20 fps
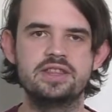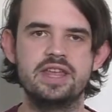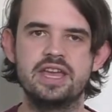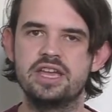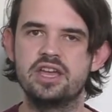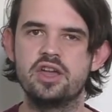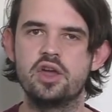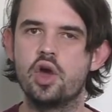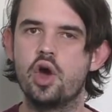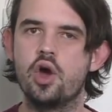they
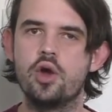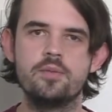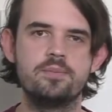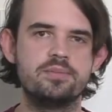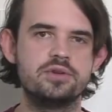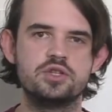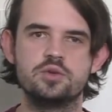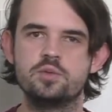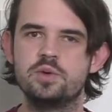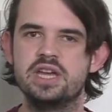can go
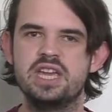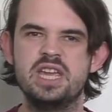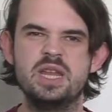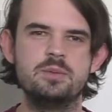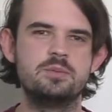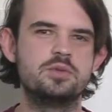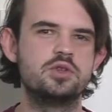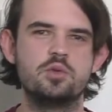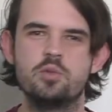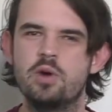
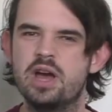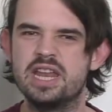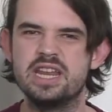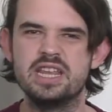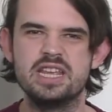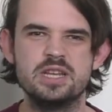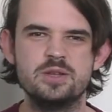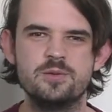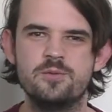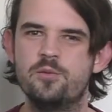between
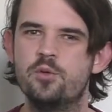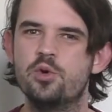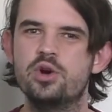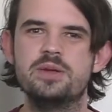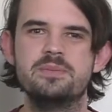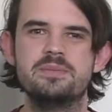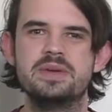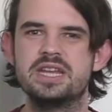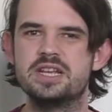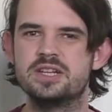20 to
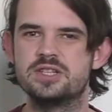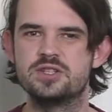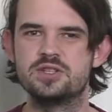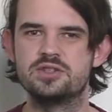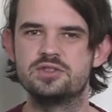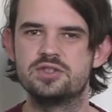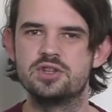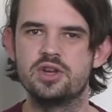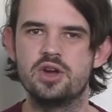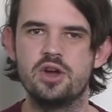40 minutes or
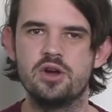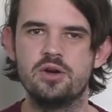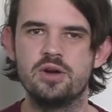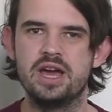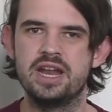so,